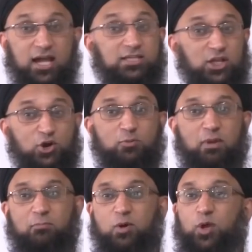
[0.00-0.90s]
I still
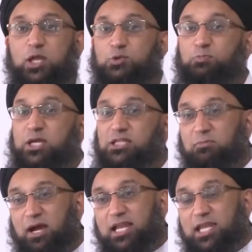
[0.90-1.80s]
remember when he was
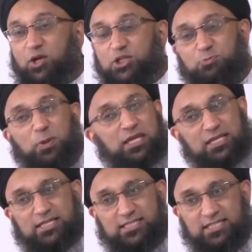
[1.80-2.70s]
beaten by Leon
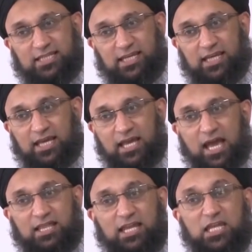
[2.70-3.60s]
Spinks.
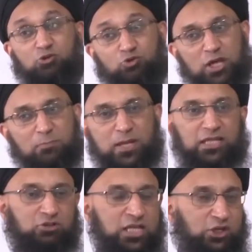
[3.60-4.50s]
And then he
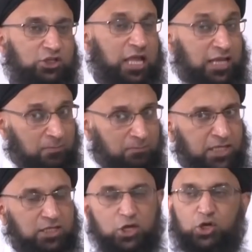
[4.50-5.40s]
re-beat Leon, then he
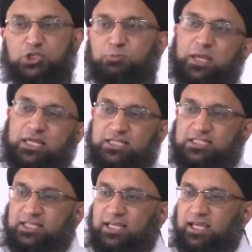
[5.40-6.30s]
beat Leon
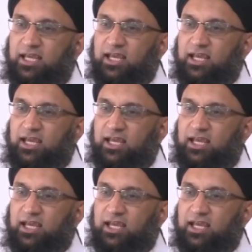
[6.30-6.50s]
Spinks.